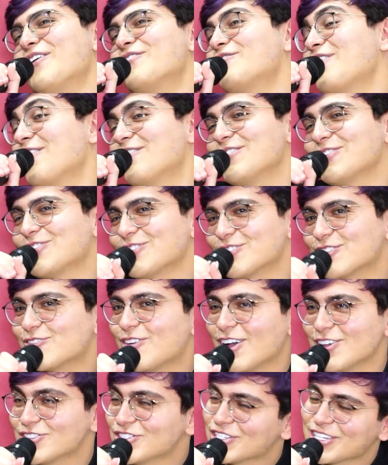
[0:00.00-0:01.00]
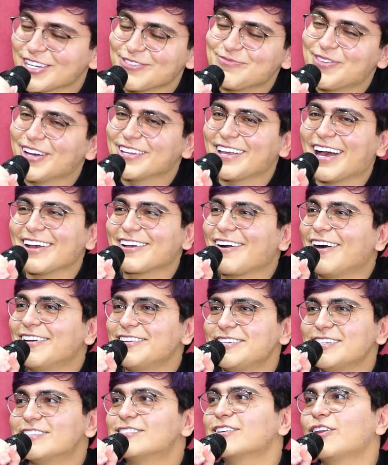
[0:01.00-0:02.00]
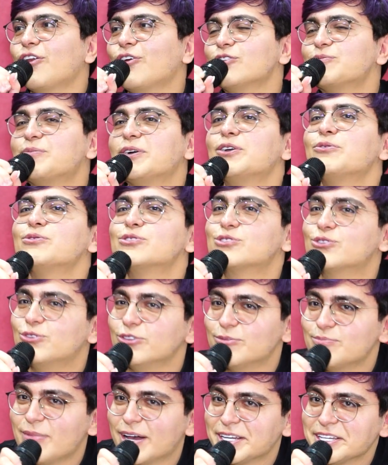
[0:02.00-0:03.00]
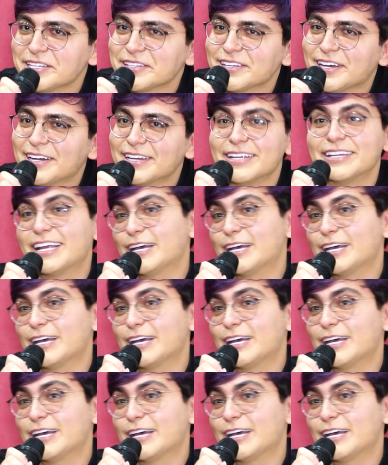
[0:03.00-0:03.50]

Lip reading: Very good question, but I can't disclose, but it was good money, darling.